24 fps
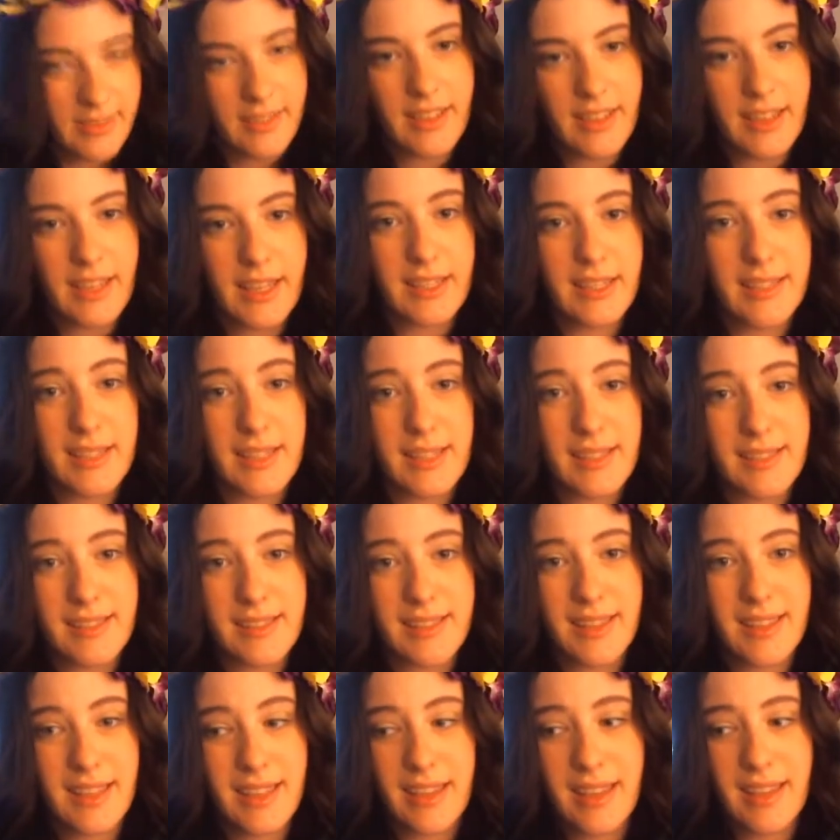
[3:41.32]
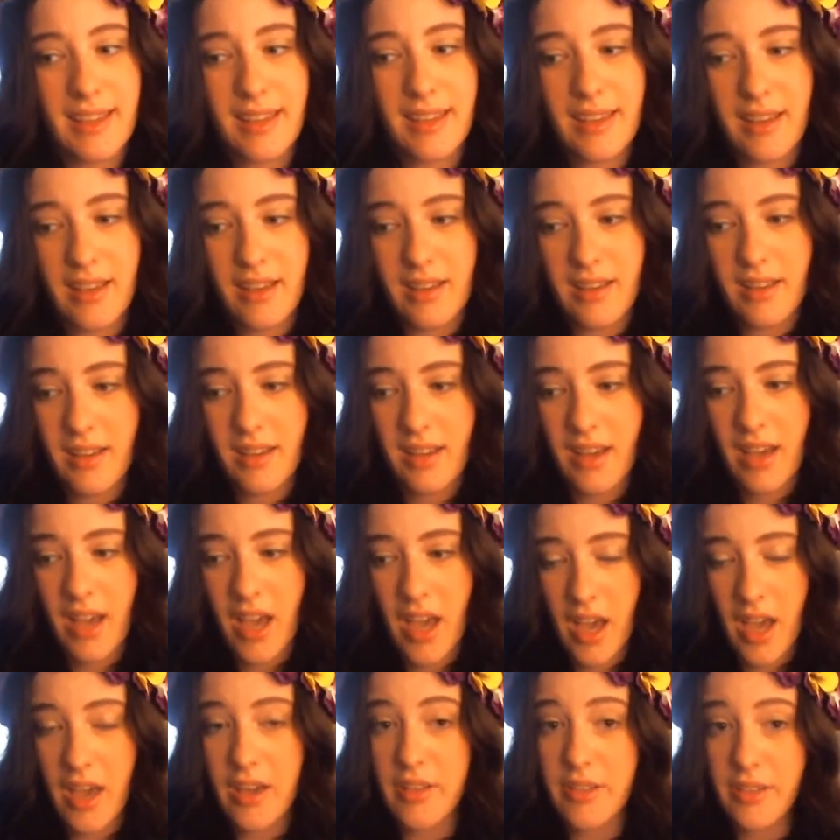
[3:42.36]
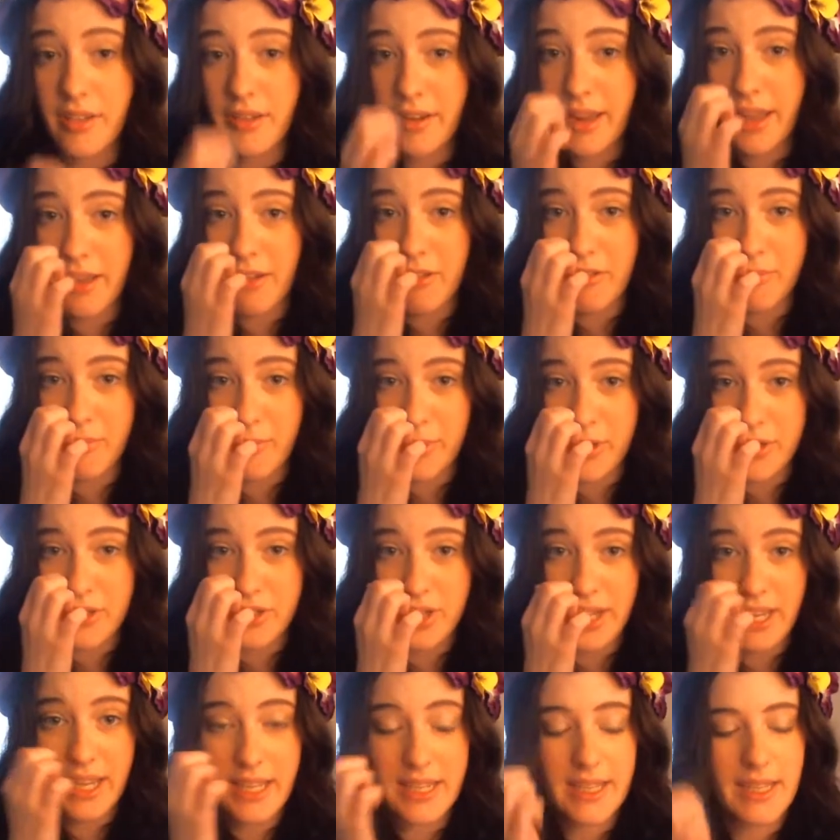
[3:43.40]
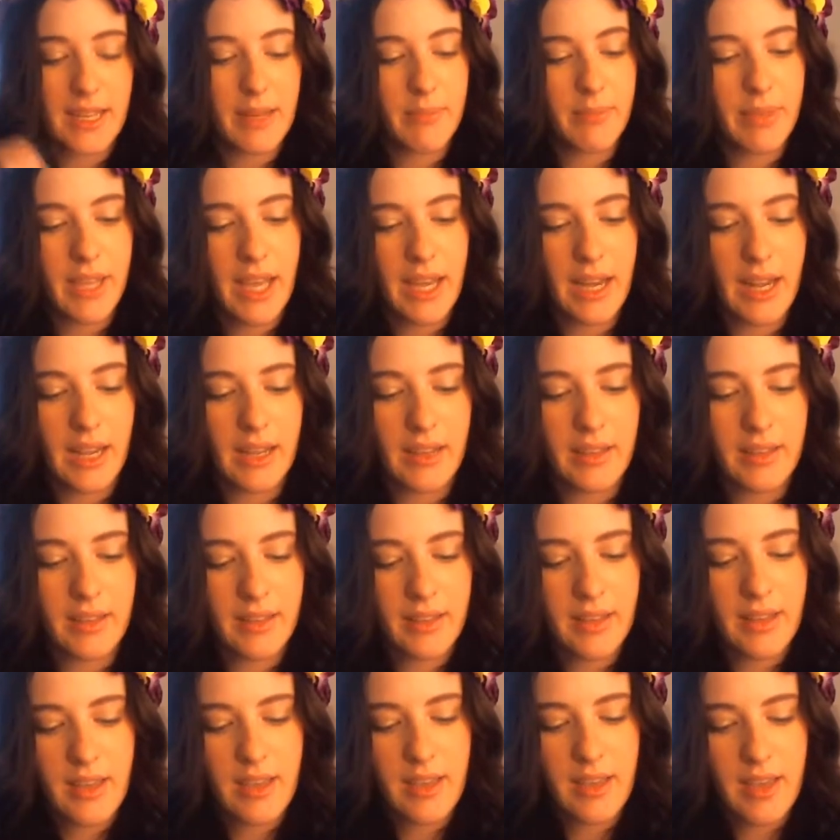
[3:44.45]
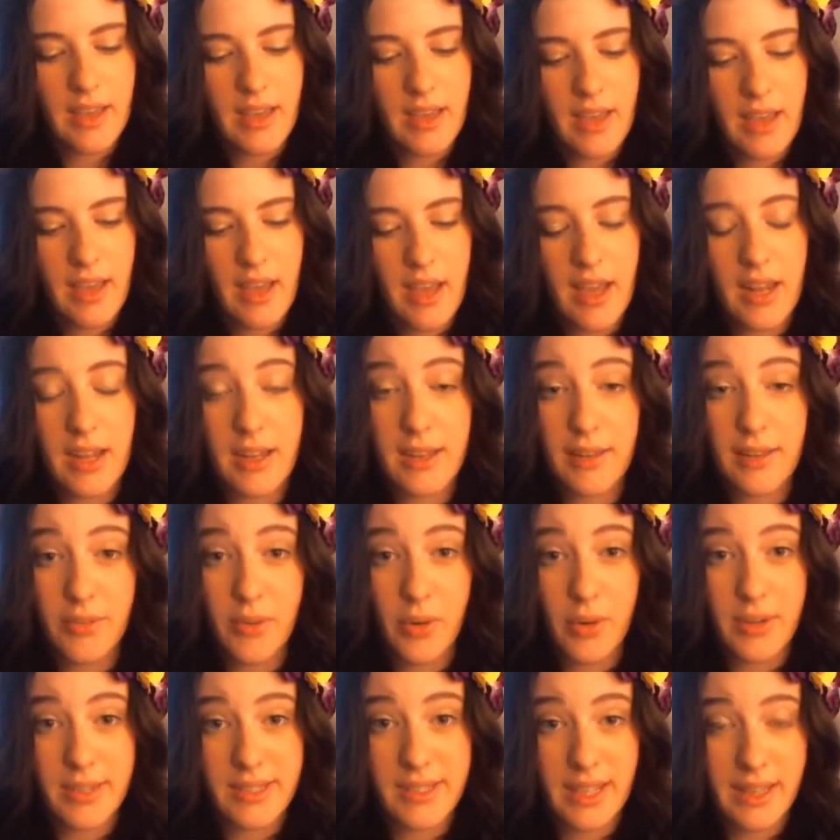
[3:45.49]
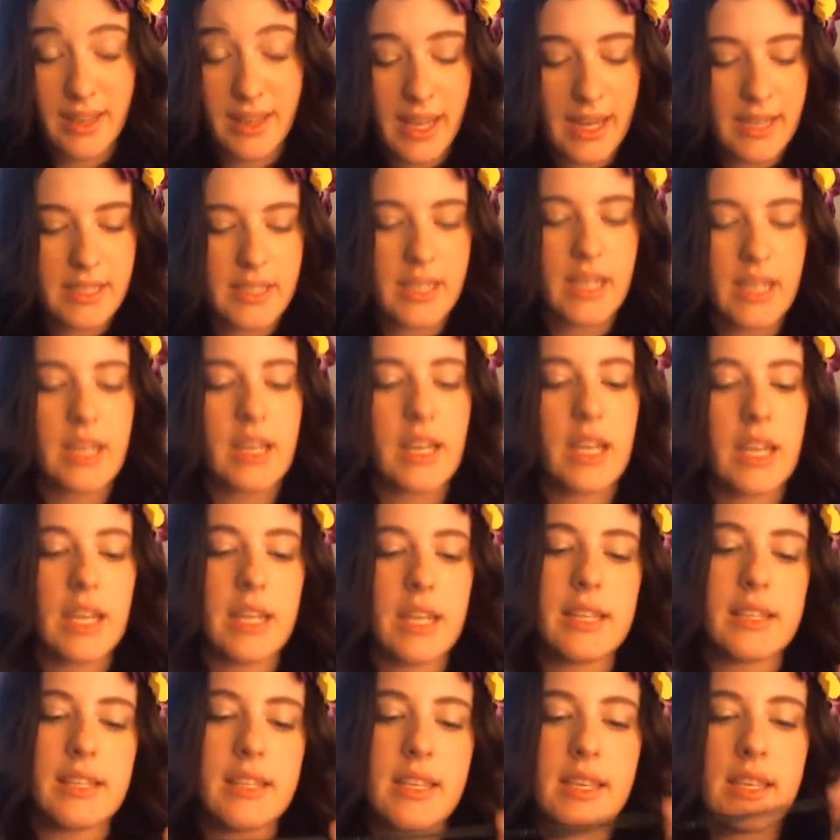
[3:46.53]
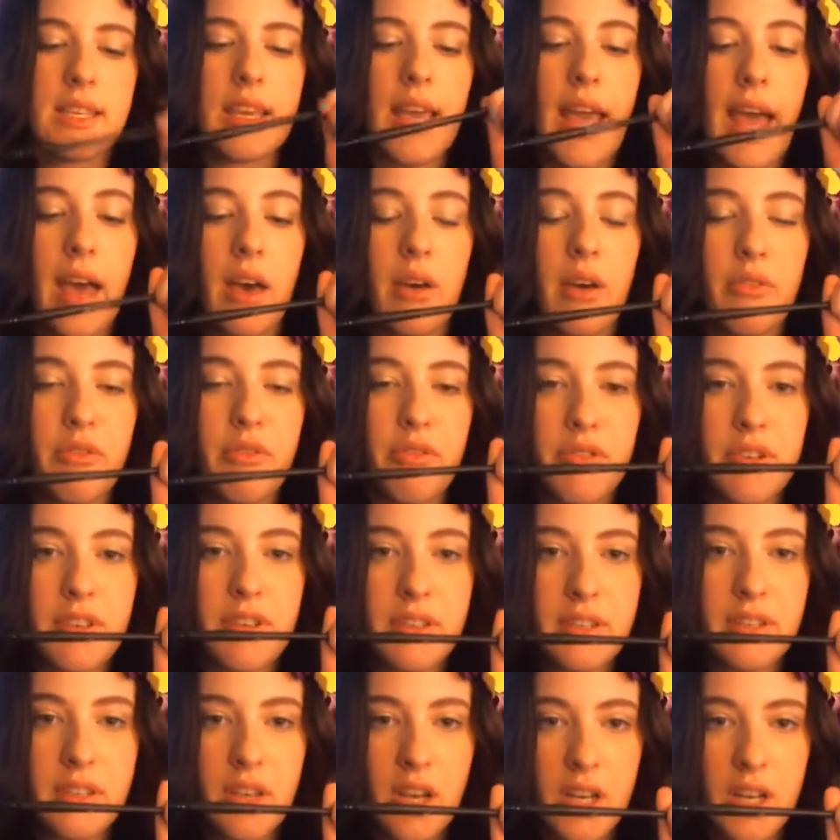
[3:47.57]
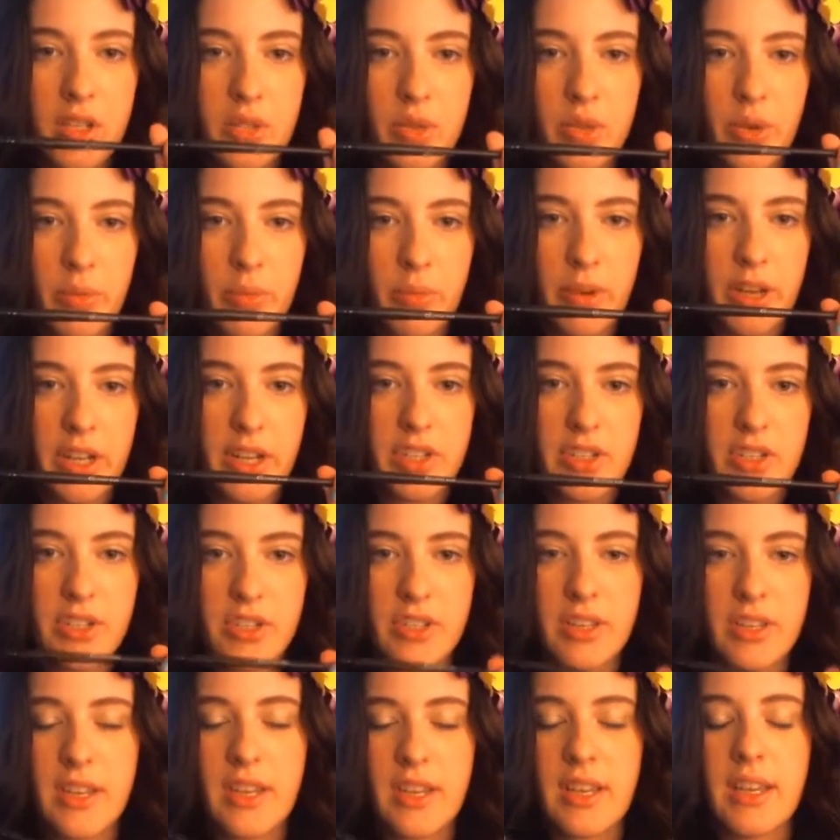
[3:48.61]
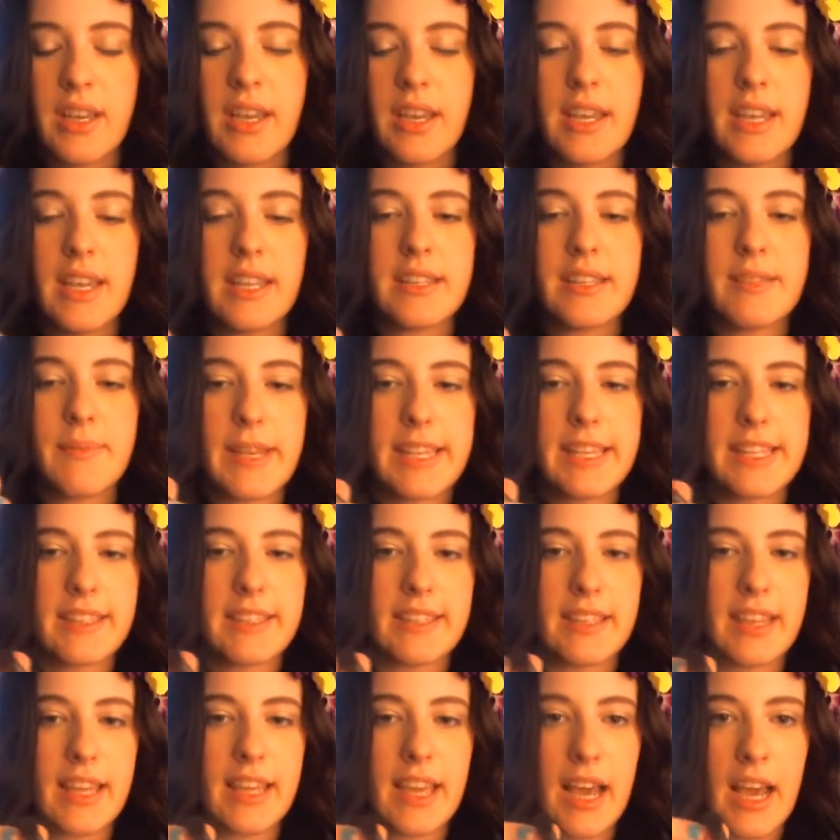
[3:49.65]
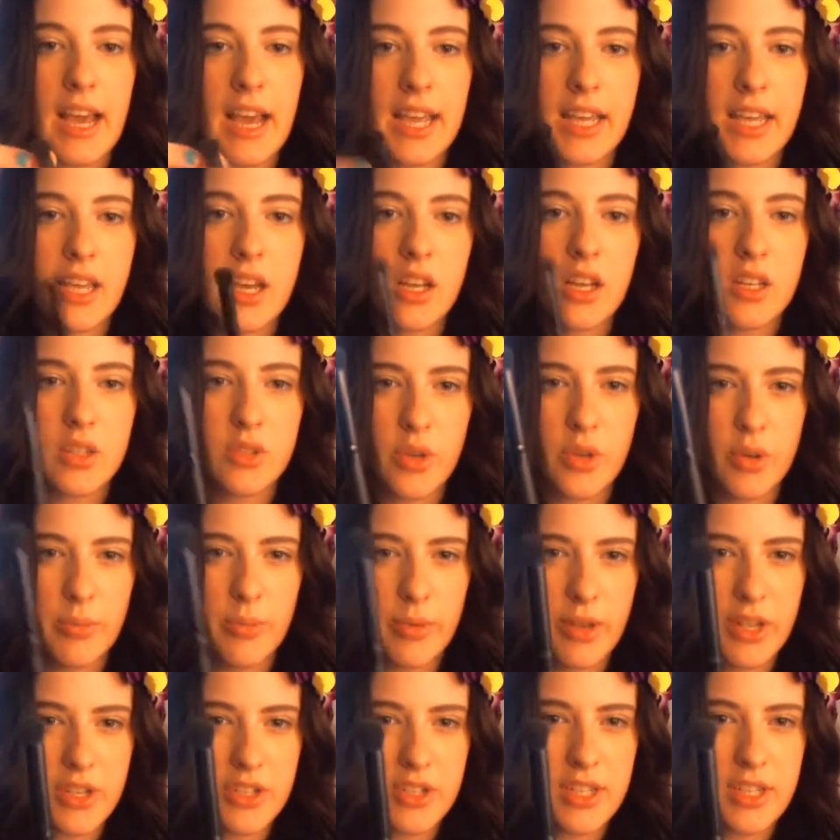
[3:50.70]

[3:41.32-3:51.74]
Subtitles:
This is the other e.l.f. brush I ended up getting, and of course I liked it. It is the e.l.f. contour brush. It's basically the eye contour brush.